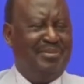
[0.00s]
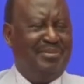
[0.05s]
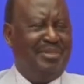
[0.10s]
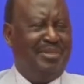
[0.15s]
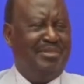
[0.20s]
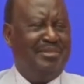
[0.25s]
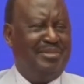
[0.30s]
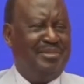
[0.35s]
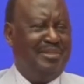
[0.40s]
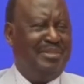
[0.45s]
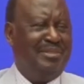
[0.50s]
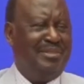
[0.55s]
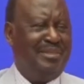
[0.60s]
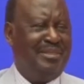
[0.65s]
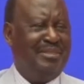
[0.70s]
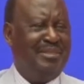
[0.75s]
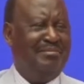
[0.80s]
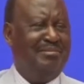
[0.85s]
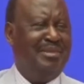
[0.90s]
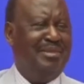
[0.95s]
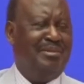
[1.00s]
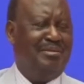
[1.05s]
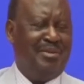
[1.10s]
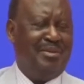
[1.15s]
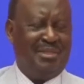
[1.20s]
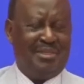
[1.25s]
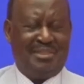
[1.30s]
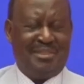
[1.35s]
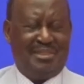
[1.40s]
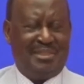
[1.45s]
4,600
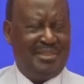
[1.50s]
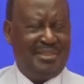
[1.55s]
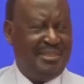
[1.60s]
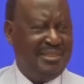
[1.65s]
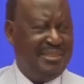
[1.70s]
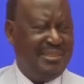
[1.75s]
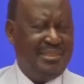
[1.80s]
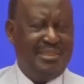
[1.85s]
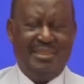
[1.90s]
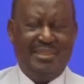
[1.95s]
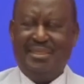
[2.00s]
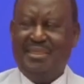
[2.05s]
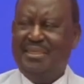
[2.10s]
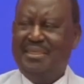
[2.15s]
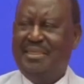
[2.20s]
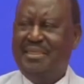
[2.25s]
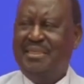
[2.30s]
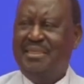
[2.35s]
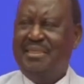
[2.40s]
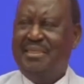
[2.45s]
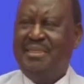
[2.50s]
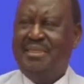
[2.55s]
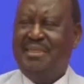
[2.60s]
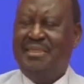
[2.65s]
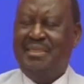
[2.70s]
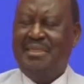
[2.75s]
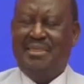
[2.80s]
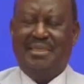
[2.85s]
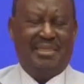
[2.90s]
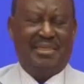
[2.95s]
megawatts
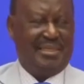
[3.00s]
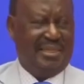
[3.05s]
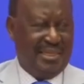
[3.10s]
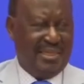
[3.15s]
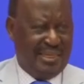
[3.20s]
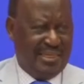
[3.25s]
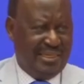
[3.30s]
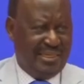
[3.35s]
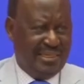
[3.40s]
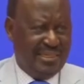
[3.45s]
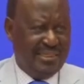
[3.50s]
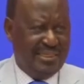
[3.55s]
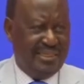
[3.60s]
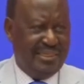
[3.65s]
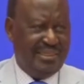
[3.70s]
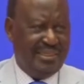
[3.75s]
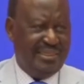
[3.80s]
there.